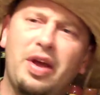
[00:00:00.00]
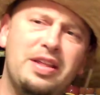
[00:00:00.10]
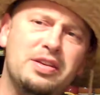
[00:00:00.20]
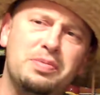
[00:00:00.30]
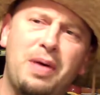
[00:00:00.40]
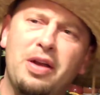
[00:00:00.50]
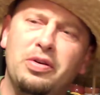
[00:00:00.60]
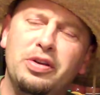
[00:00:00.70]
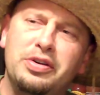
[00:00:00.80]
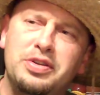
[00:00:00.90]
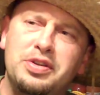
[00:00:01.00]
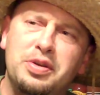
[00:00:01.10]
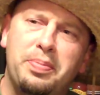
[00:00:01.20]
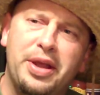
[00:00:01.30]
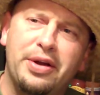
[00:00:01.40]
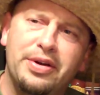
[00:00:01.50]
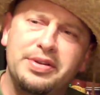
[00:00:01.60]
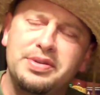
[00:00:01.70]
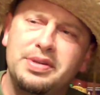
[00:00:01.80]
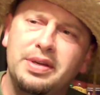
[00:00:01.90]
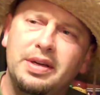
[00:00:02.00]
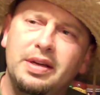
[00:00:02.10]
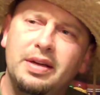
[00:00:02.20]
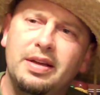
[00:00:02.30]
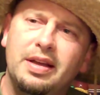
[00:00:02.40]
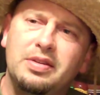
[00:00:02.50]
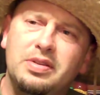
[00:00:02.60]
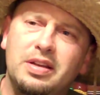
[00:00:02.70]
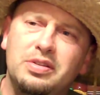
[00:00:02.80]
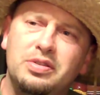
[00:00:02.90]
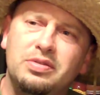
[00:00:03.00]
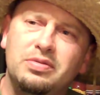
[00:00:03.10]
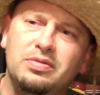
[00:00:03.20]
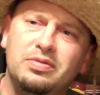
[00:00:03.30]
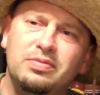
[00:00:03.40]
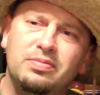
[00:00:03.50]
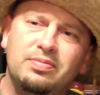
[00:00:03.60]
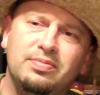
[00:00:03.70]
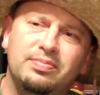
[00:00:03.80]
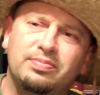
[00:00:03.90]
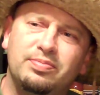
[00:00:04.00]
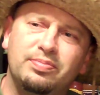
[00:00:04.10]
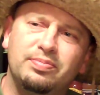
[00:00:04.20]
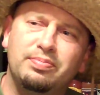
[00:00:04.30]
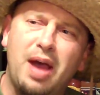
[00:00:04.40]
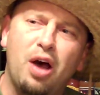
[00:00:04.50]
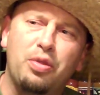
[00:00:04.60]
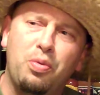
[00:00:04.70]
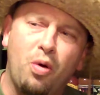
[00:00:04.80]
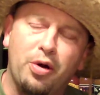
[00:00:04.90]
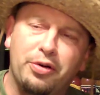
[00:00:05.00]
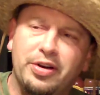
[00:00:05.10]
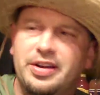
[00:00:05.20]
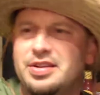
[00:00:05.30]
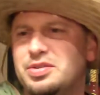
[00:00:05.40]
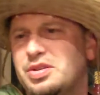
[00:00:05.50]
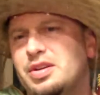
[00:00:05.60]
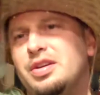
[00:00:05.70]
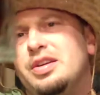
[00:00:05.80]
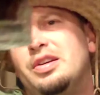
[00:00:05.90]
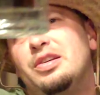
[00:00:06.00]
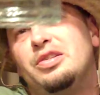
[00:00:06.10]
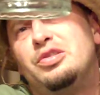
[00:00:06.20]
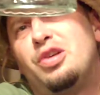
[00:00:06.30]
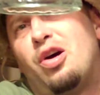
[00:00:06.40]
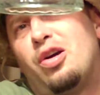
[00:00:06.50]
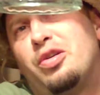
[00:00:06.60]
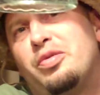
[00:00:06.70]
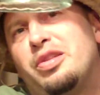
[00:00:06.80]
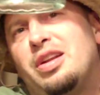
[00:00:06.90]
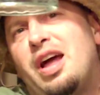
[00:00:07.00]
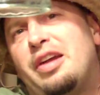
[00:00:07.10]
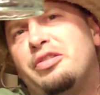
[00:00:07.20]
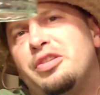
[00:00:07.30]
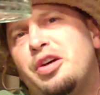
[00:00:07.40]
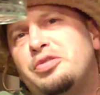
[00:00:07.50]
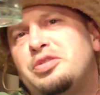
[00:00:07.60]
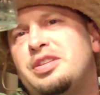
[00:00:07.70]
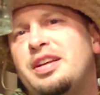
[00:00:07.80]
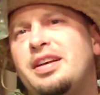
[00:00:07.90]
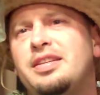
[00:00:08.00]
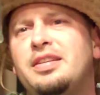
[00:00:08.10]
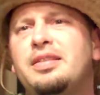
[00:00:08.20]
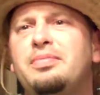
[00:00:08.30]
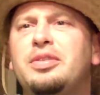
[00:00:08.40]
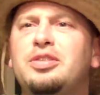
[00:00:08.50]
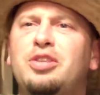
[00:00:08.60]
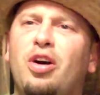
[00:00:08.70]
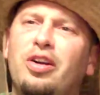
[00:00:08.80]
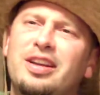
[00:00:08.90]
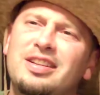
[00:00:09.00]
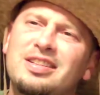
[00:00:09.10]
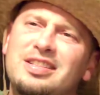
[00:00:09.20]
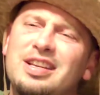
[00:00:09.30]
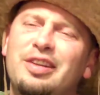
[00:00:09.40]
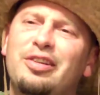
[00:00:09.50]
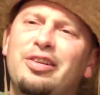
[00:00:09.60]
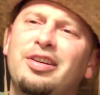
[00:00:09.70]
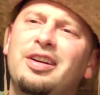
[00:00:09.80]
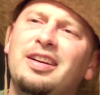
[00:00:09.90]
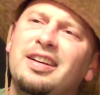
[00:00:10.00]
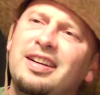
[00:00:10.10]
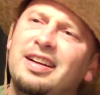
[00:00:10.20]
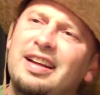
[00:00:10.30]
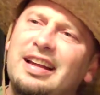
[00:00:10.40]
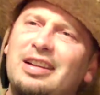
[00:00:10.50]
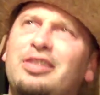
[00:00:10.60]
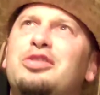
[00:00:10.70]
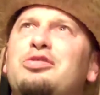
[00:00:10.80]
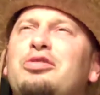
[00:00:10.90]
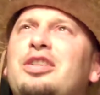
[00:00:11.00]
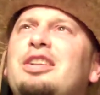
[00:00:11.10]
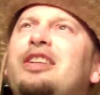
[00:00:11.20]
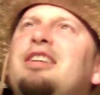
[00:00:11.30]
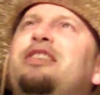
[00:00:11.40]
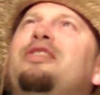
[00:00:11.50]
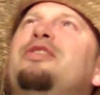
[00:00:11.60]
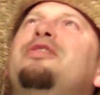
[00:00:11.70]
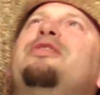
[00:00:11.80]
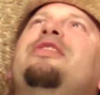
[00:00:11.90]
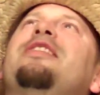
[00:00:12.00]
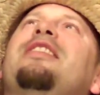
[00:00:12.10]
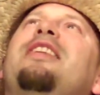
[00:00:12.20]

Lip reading: way this bottle looks, its appearance is mouth-watering. It's dark with lighter notes in it, but dark in the center. It looks really cool in the